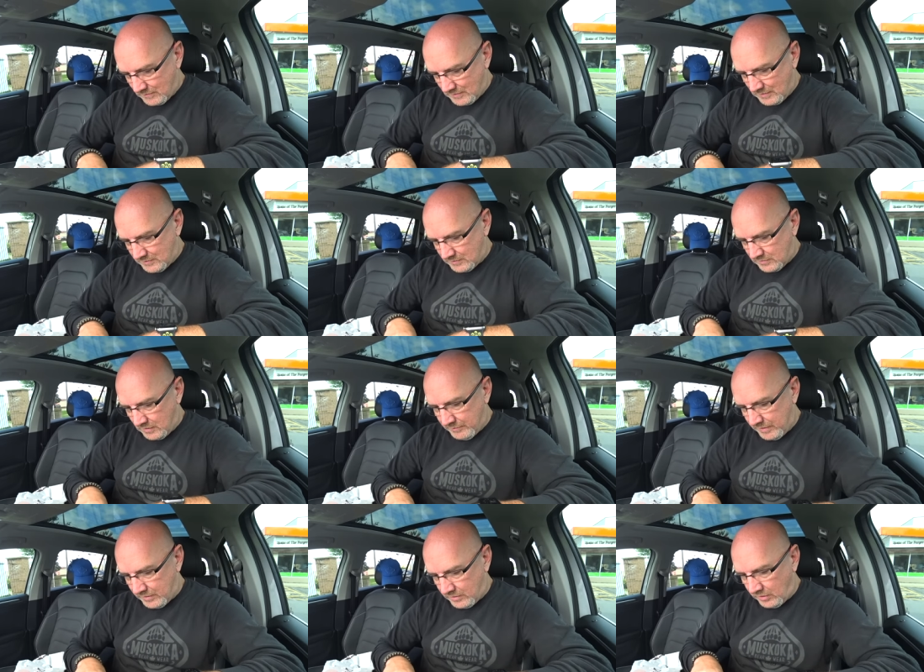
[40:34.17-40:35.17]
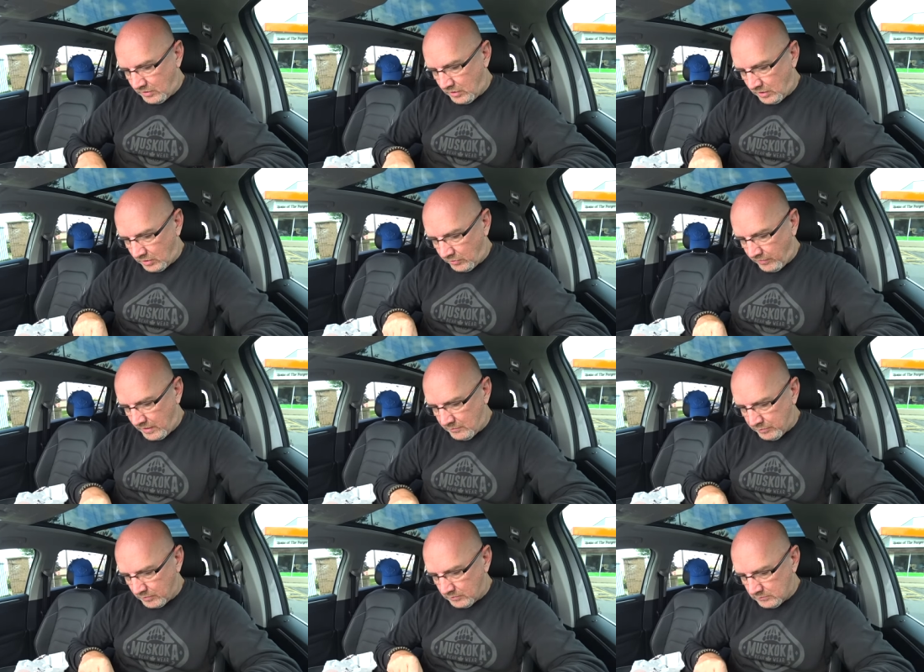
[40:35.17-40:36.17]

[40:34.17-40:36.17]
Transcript: This is gonna be incredible.